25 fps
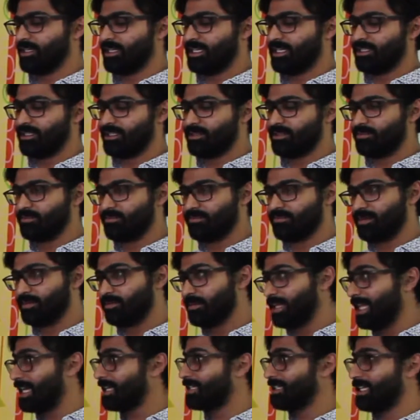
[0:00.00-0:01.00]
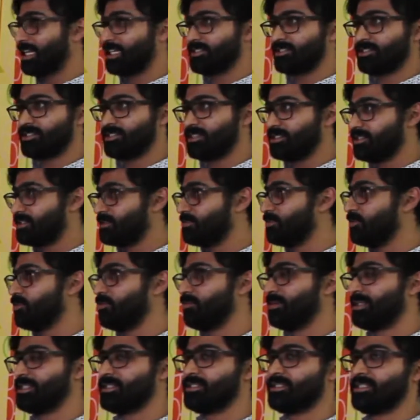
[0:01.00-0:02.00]
In the black nationalist
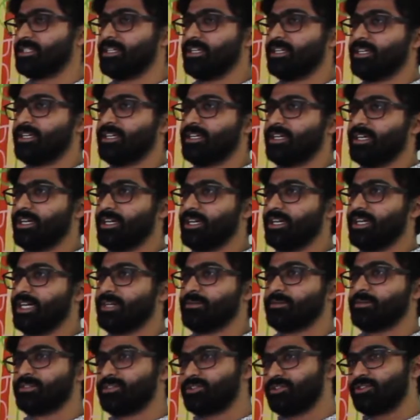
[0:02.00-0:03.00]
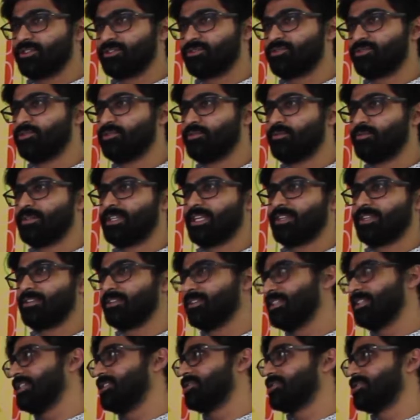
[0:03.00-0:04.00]
movements, it was assumed that the
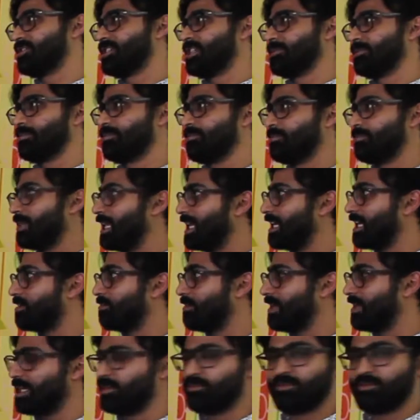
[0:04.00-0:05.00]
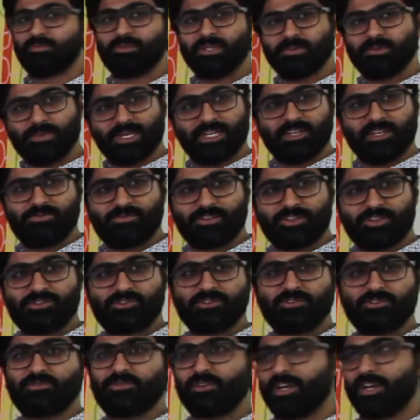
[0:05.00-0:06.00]
leadership of black men would be
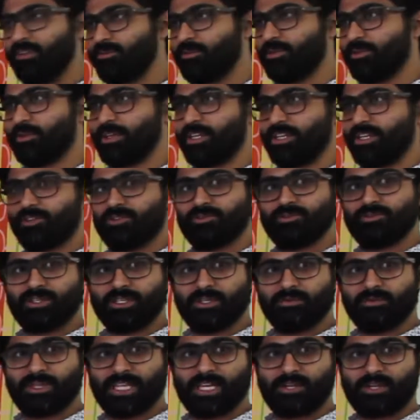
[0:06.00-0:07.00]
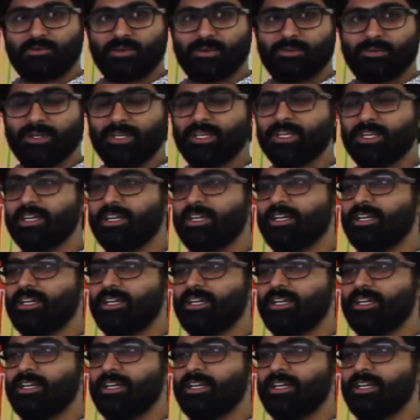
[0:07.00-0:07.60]
beneficial for everyone, including black women.